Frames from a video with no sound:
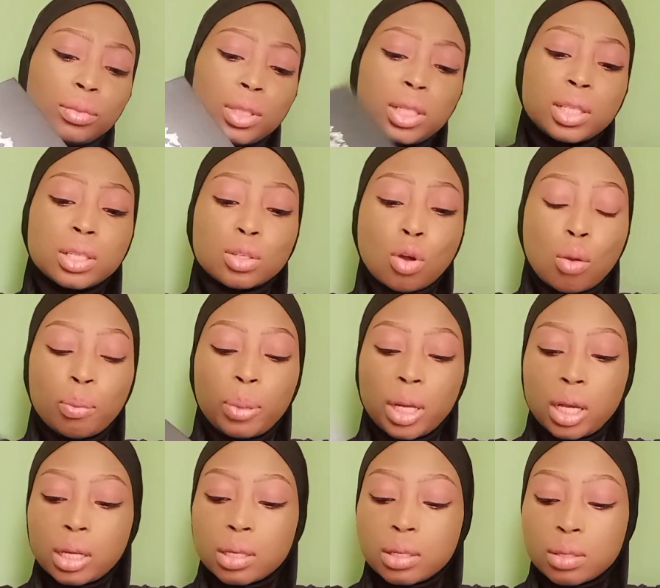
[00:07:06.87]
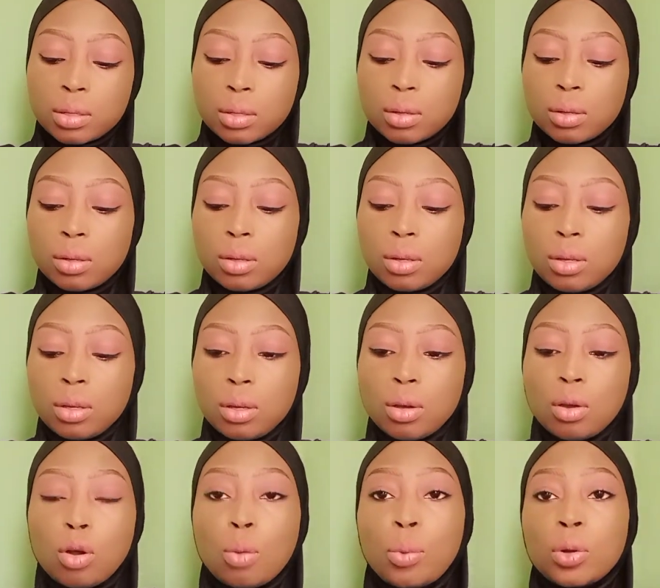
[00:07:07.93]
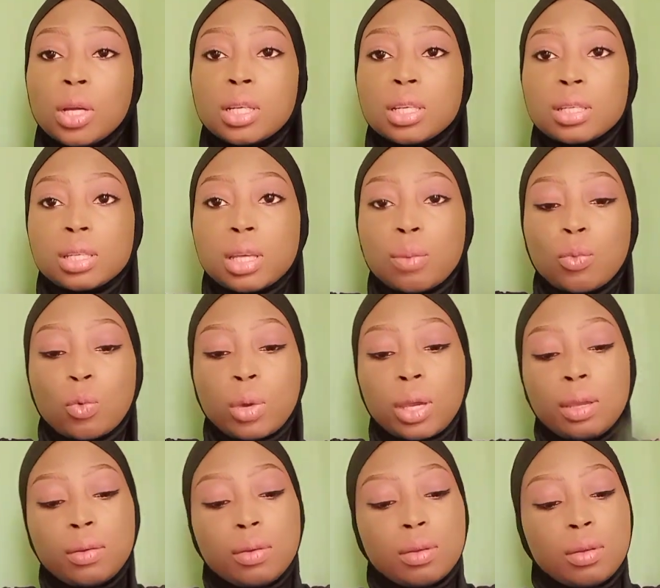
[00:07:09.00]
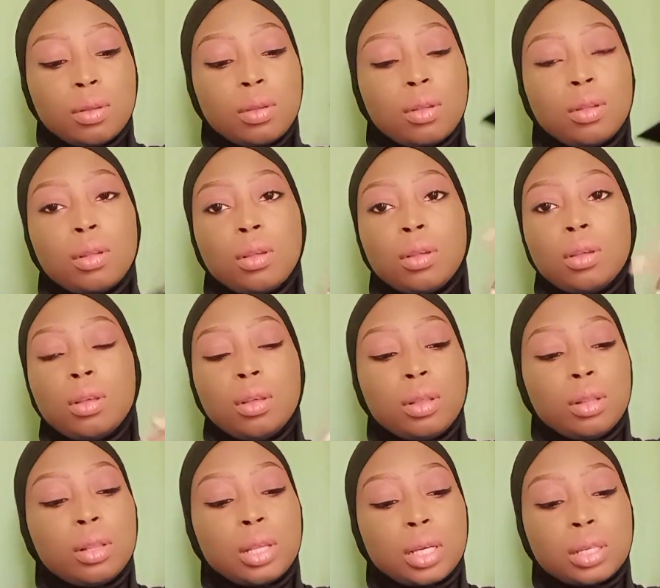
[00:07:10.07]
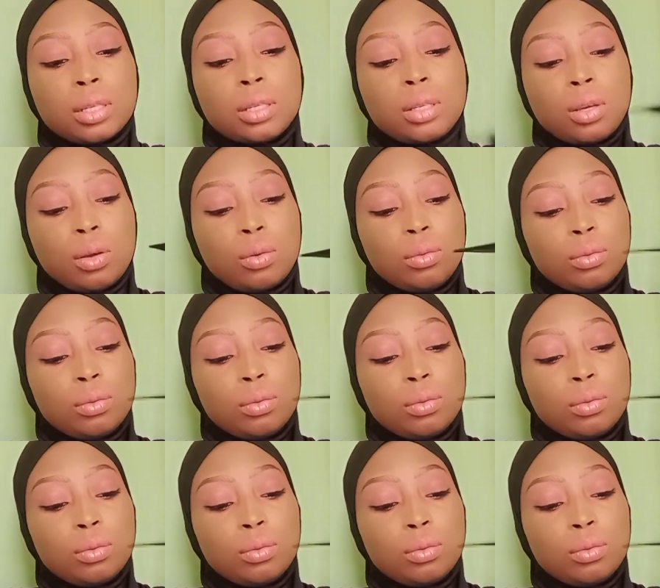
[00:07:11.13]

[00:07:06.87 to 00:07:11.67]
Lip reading: Complex. Open it the same way, like so.